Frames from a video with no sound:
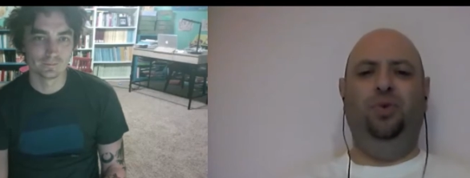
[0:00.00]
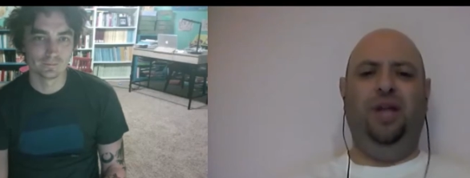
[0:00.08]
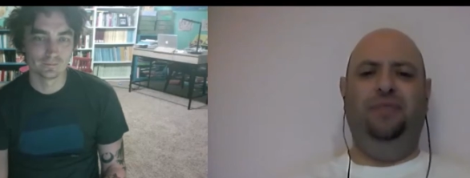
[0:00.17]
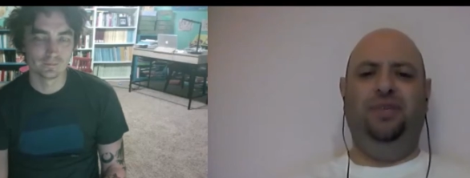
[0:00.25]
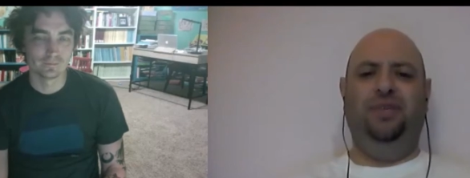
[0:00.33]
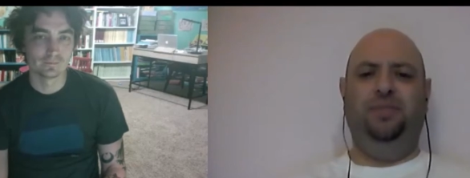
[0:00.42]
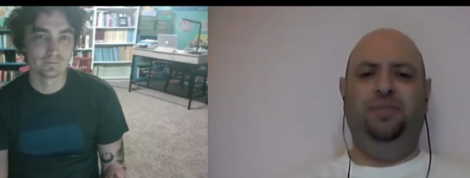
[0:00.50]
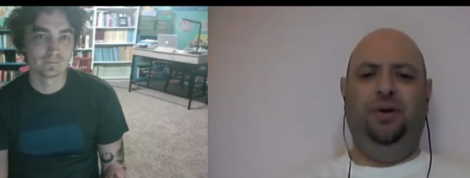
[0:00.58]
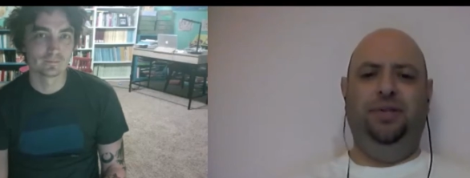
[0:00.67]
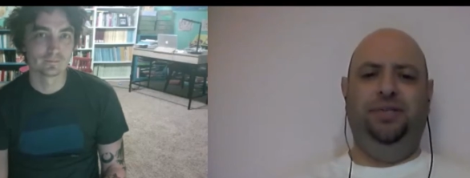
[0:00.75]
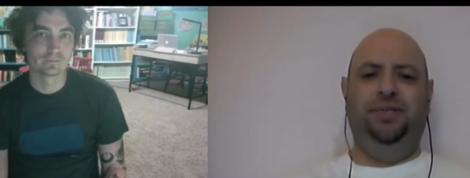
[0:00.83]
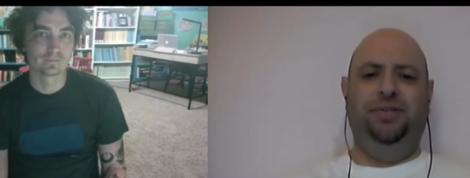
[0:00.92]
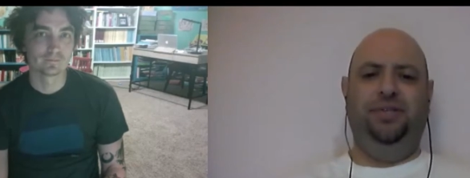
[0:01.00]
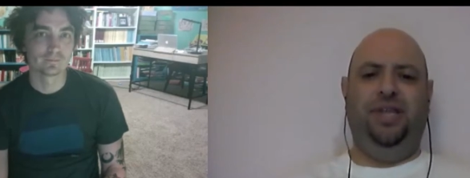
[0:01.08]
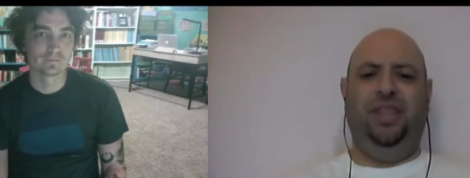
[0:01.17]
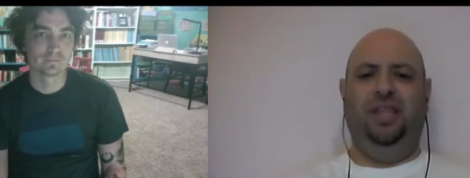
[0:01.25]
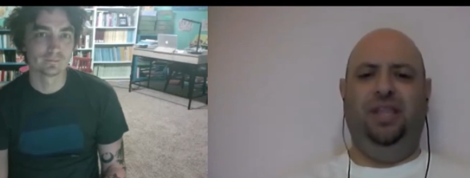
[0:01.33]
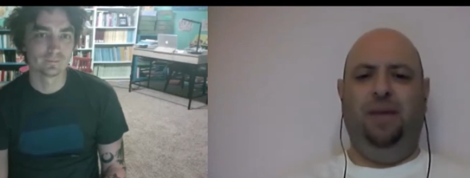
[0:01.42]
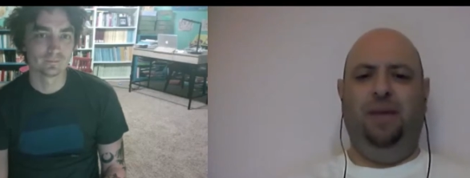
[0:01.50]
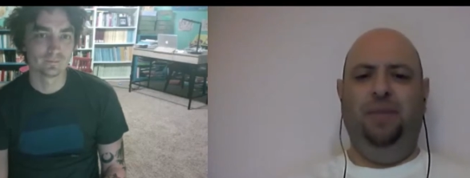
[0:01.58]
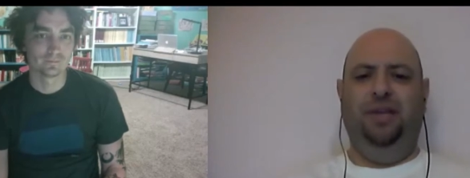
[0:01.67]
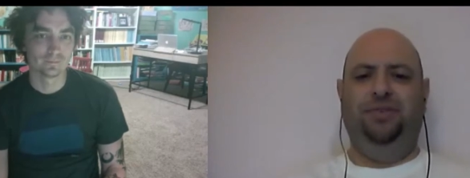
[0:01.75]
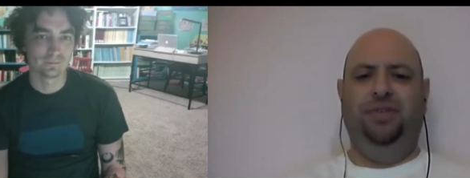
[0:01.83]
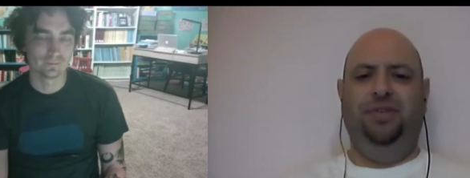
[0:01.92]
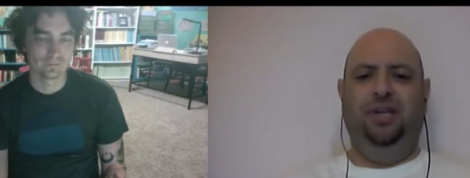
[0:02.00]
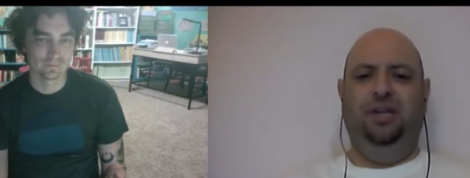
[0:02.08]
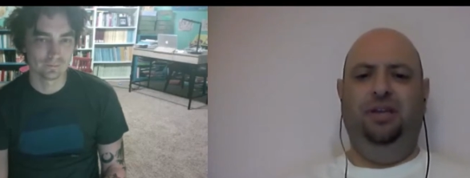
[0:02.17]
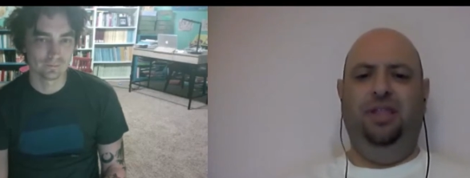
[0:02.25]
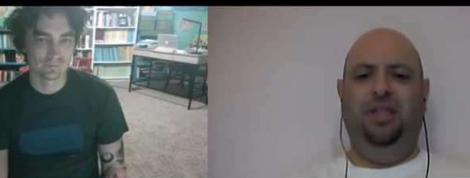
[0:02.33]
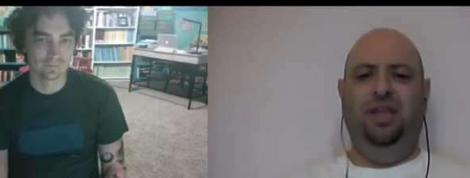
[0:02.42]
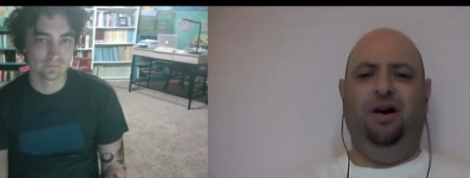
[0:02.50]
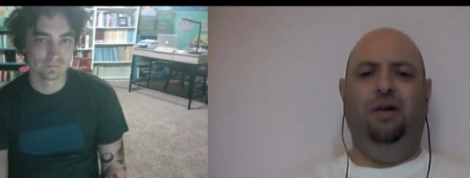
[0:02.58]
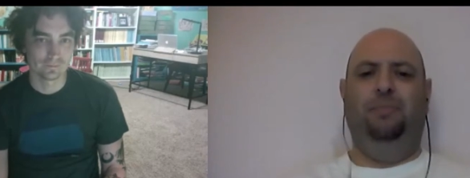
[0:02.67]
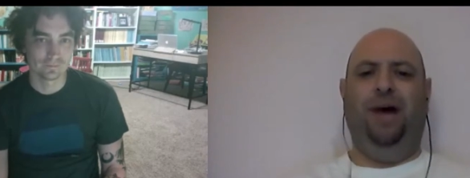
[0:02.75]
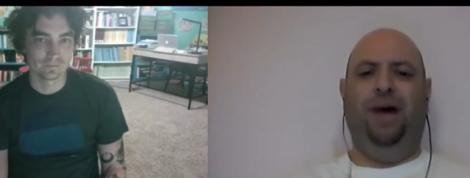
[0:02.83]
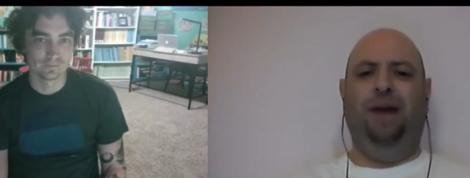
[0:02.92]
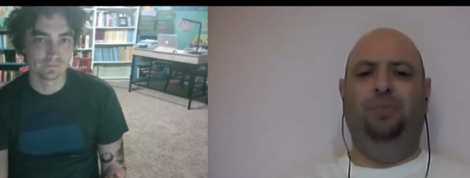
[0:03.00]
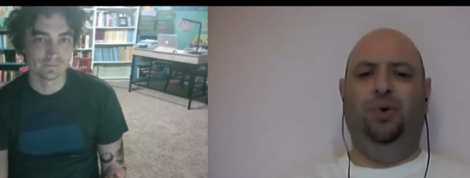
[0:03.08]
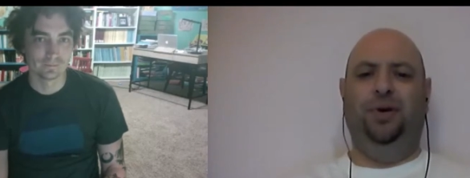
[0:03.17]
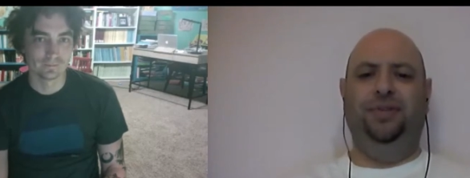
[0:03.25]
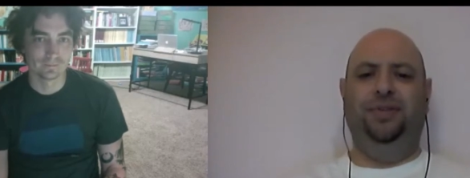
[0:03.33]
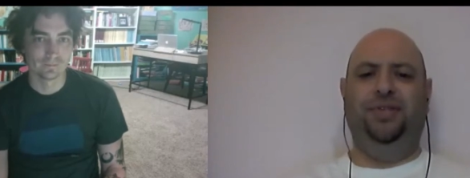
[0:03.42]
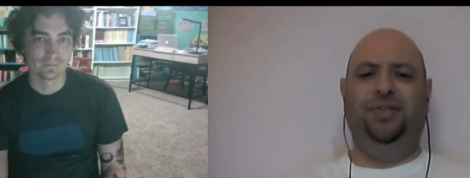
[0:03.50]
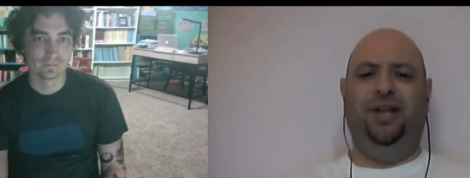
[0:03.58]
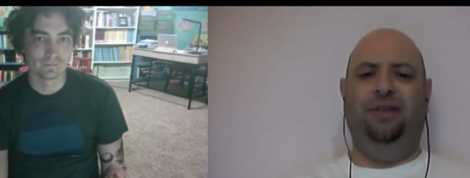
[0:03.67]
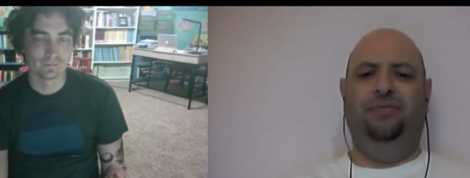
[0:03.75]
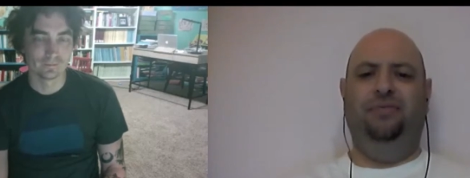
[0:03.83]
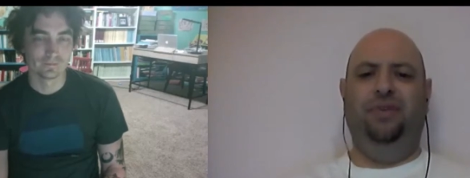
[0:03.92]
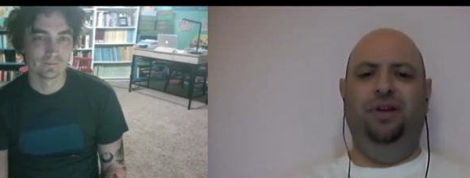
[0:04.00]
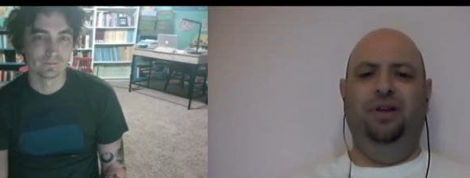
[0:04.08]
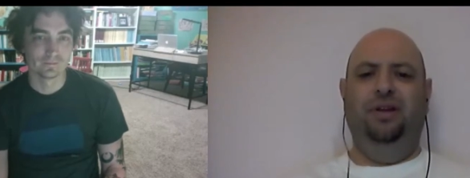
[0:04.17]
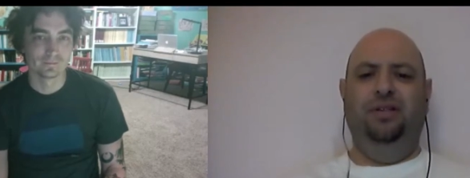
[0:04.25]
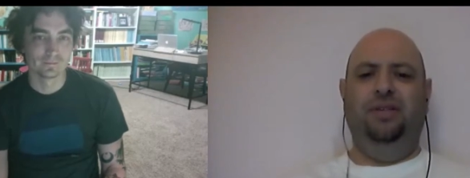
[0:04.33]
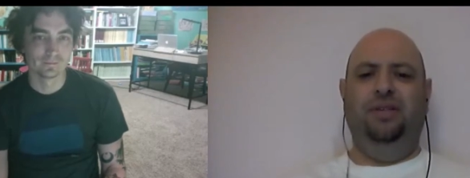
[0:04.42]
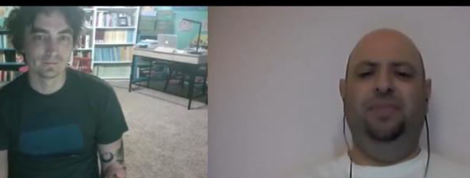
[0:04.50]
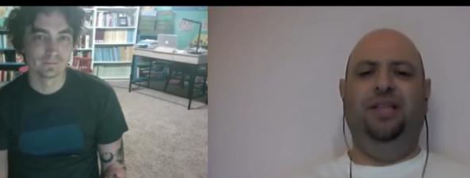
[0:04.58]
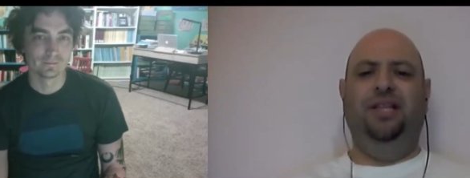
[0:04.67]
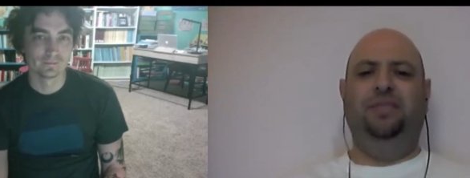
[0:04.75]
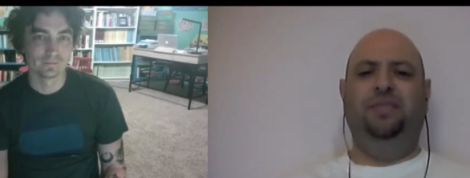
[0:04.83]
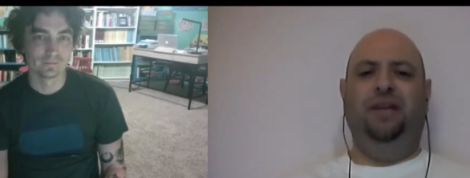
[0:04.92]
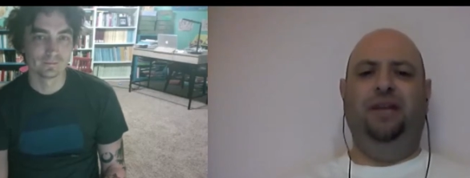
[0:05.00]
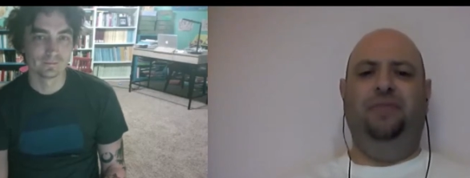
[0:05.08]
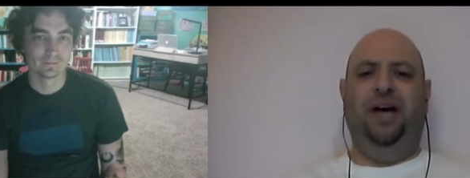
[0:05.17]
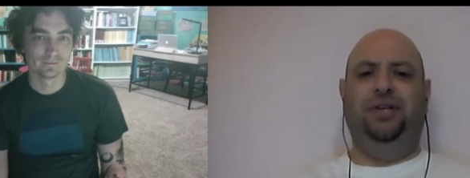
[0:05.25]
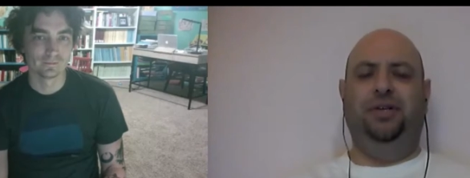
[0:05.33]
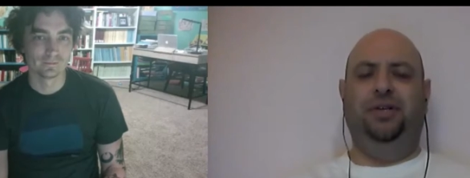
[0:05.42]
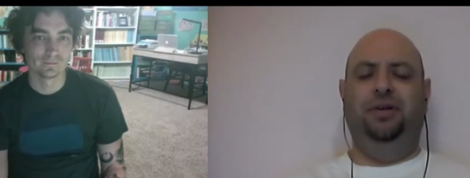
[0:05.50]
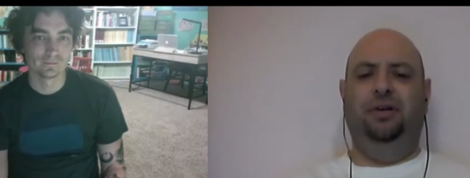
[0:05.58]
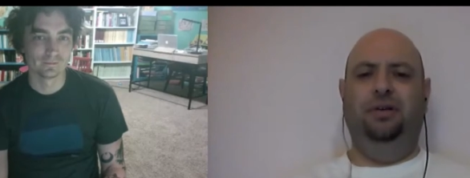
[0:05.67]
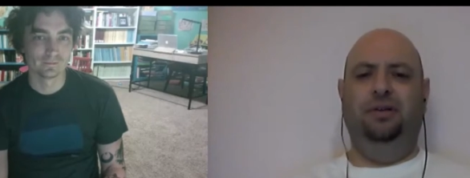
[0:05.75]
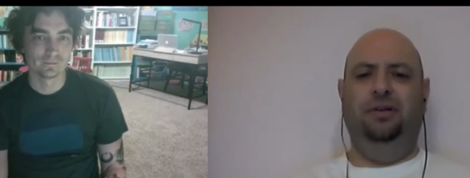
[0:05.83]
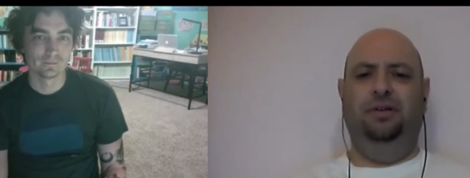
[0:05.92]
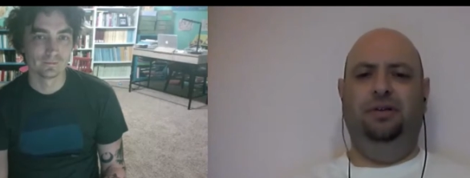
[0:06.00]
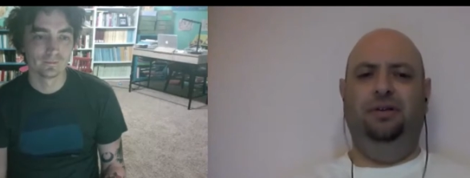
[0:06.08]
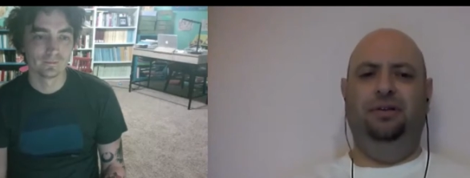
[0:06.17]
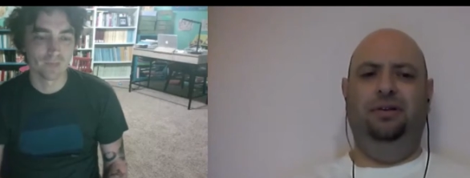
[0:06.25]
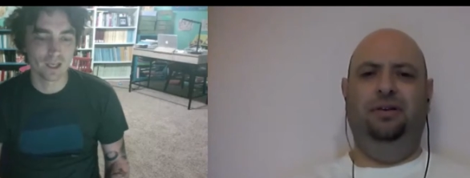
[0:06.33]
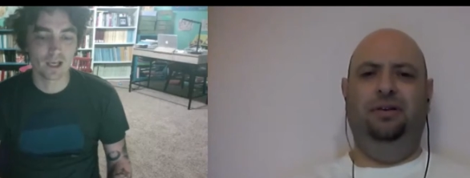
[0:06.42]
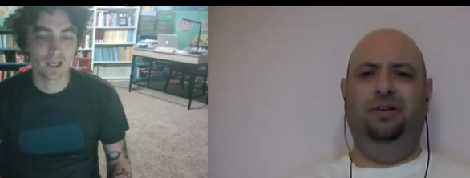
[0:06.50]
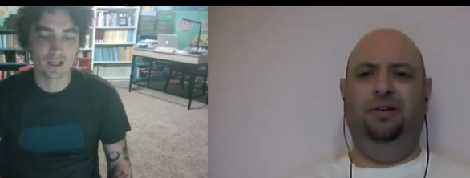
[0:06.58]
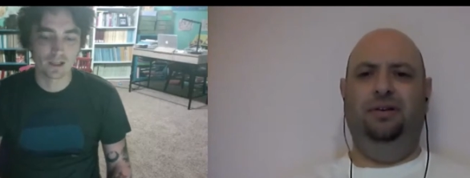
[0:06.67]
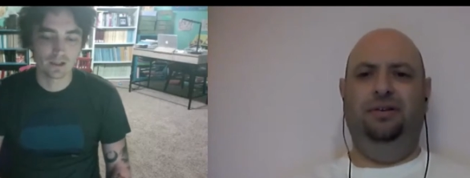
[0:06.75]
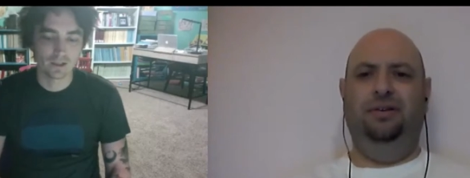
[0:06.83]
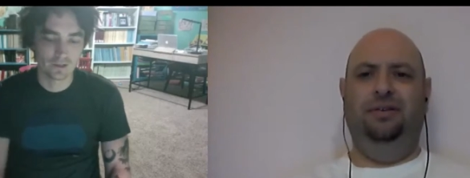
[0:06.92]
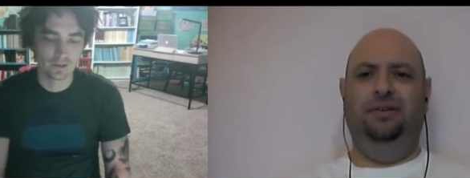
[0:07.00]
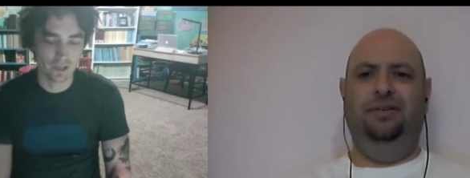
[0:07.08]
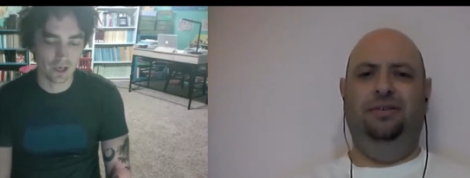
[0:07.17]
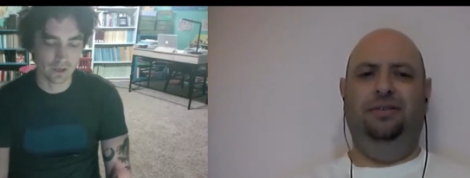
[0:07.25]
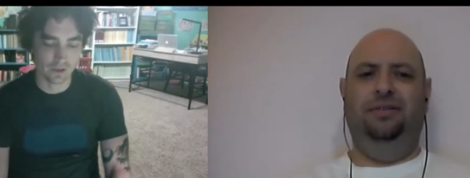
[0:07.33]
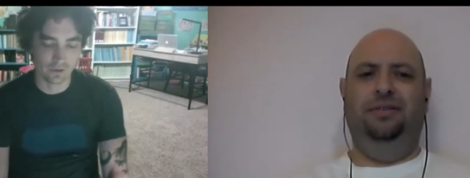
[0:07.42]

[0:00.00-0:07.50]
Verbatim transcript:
Speaker 1: life experiences, I think that makes the the art pop more instead of something that's manufactured.
Speaker 2: Yeah, and the, the characters are